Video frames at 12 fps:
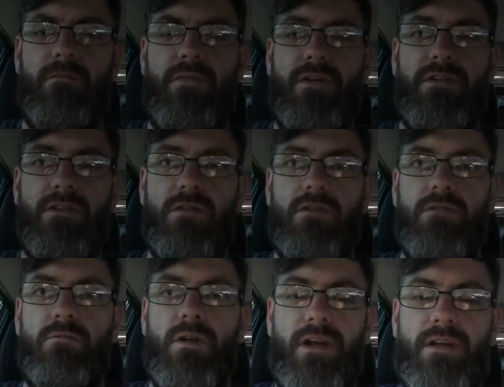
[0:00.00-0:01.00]
it's a
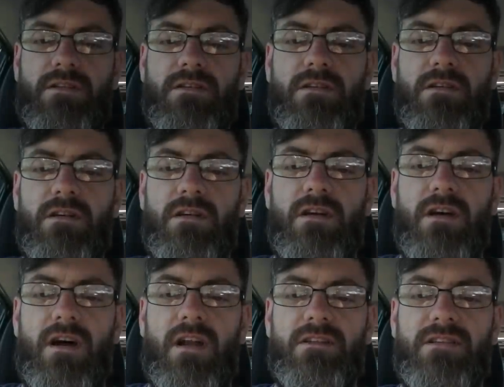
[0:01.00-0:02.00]
good weight,
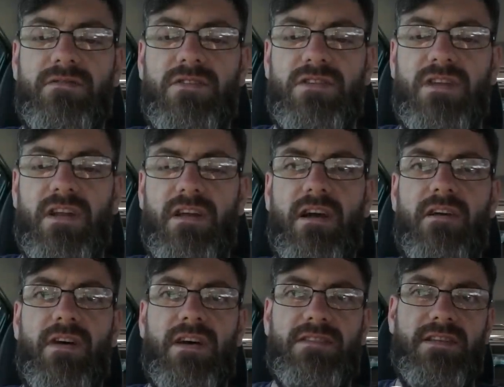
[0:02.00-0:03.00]
and as I've just said, I have
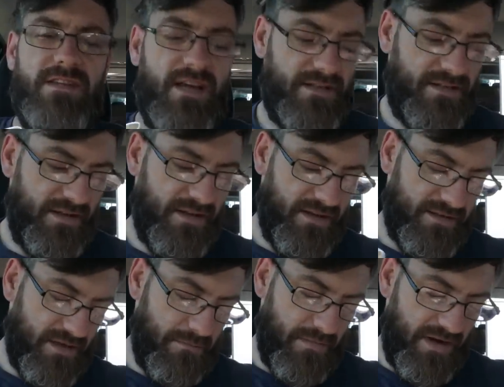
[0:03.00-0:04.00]
acid tested and that's
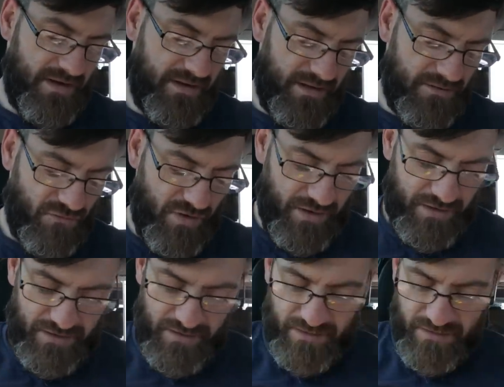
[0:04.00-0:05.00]
come back, that's
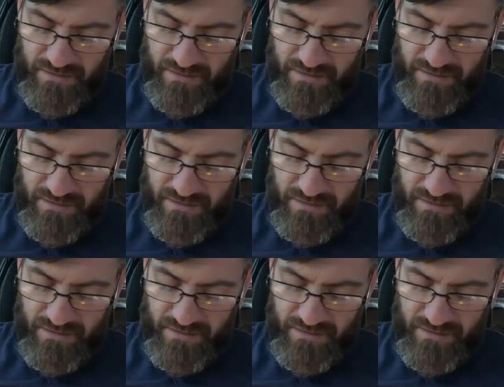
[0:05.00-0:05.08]
right.